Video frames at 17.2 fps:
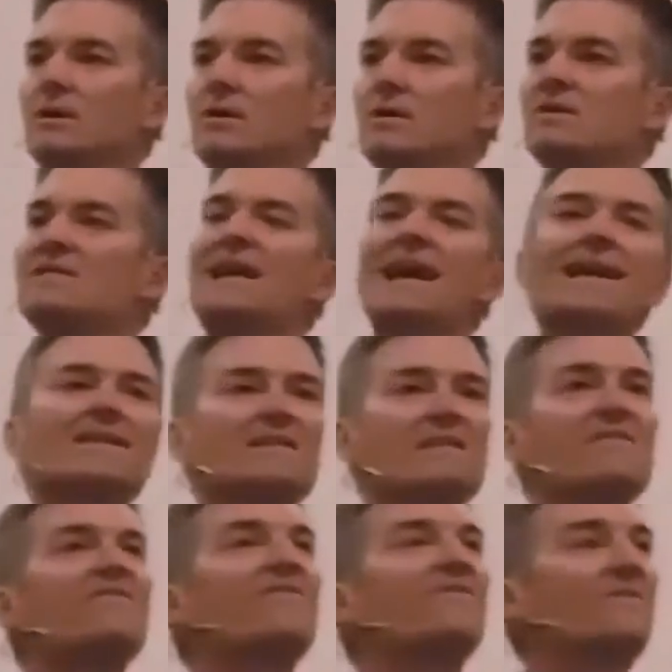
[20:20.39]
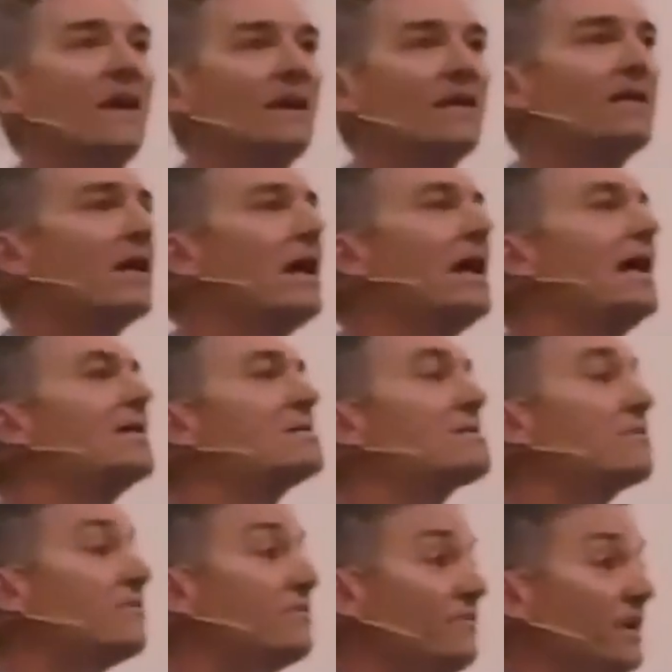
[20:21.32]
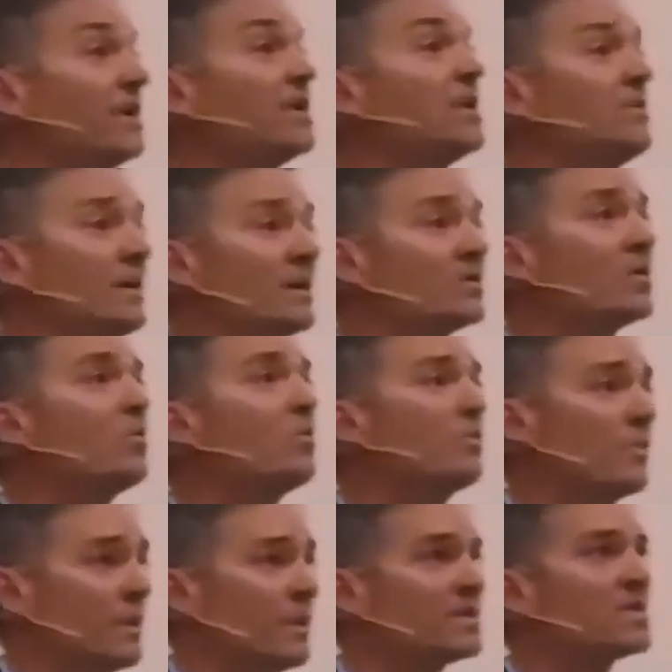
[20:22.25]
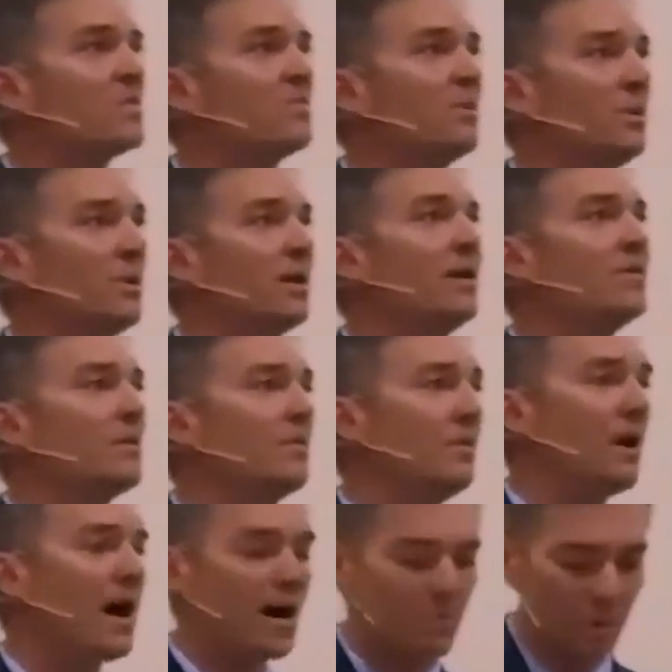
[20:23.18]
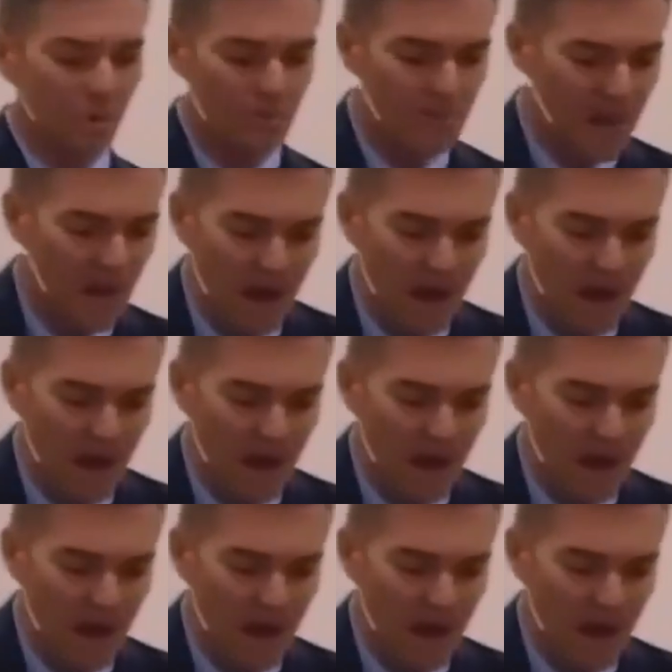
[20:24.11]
Because that is it's a fundamental principle in the Bible.